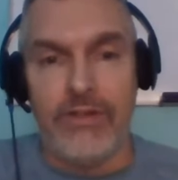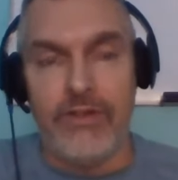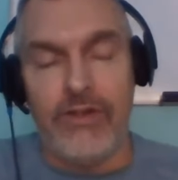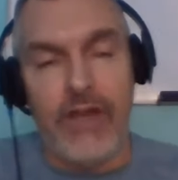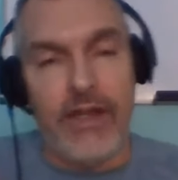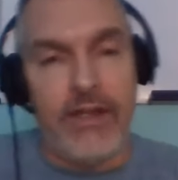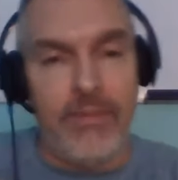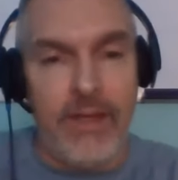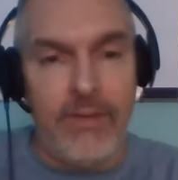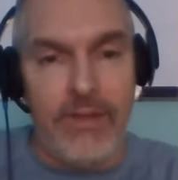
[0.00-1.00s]
you're not going to
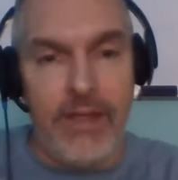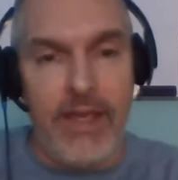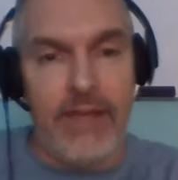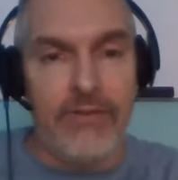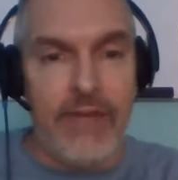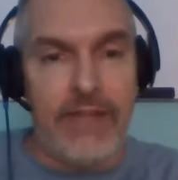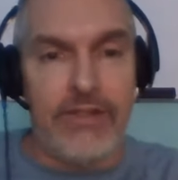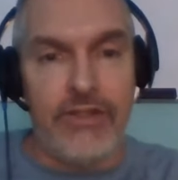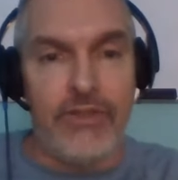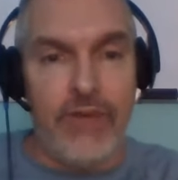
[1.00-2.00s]
be able to handle that
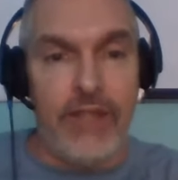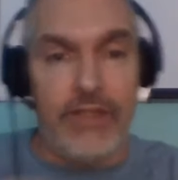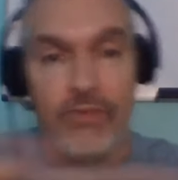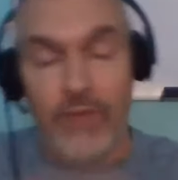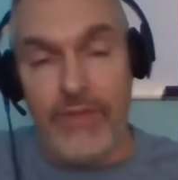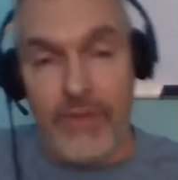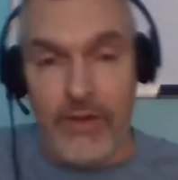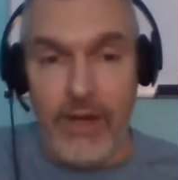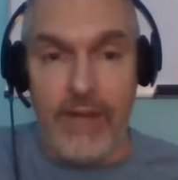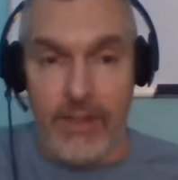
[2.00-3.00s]
situation with the
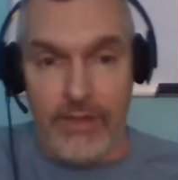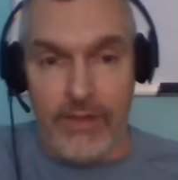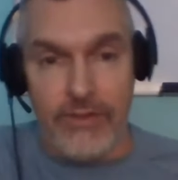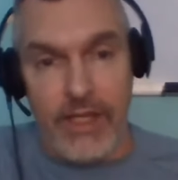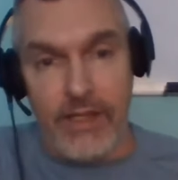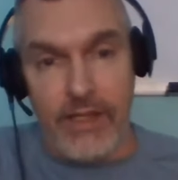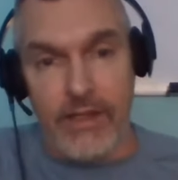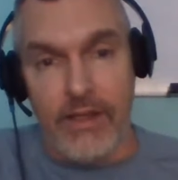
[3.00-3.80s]
grammar. You understand?